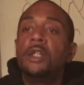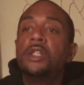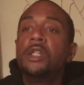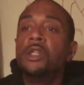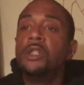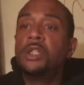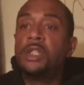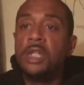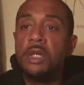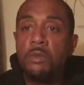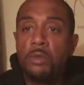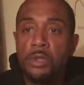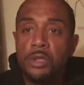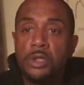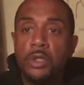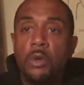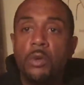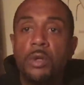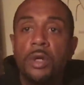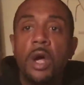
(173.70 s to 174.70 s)
to see
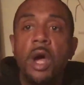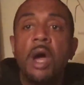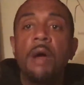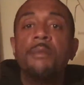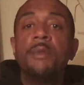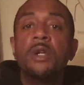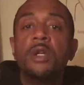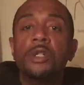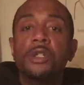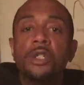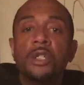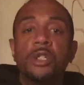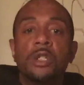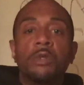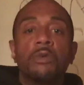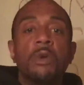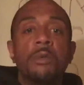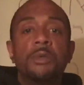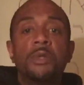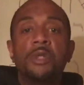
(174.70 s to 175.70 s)
what's going on because the
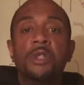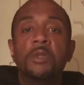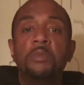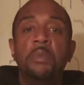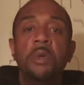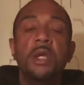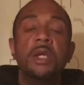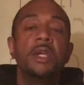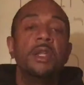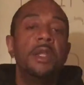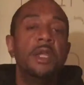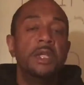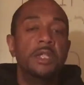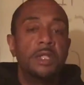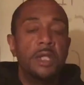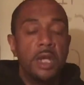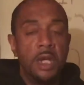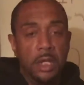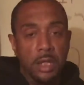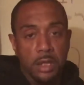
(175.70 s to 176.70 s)
scriptures speak of these
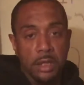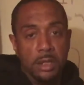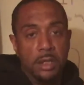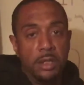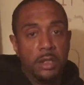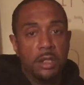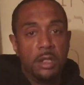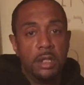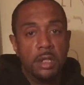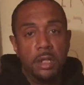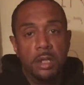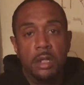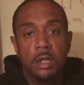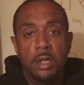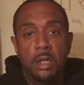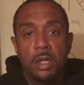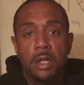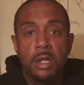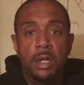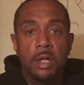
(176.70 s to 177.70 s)
things.
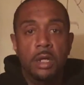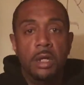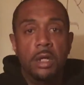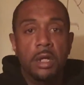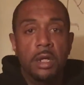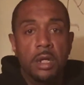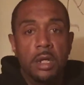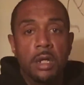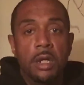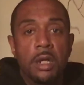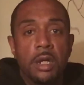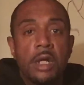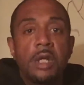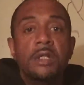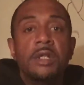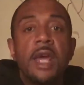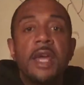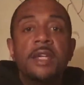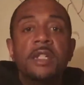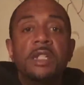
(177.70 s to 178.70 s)

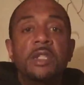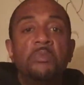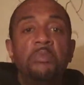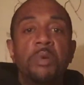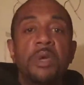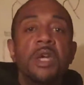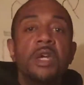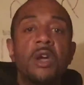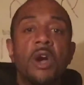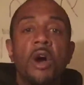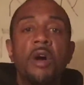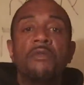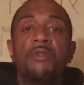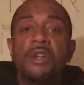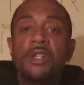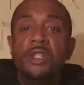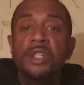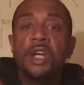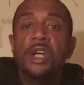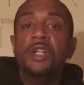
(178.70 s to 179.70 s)
They speak of
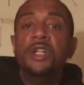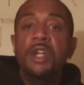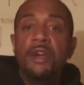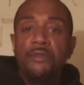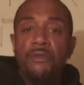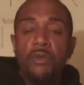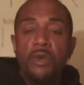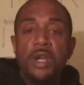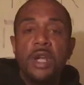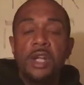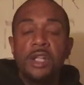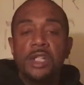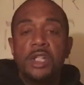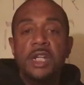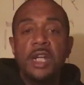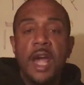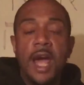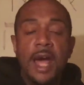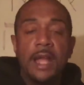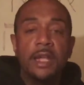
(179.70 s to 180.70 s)
the
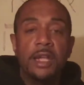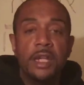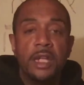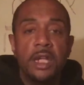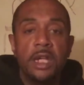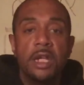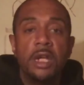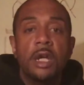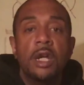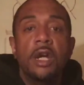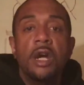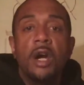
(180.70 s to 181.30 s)
differentiality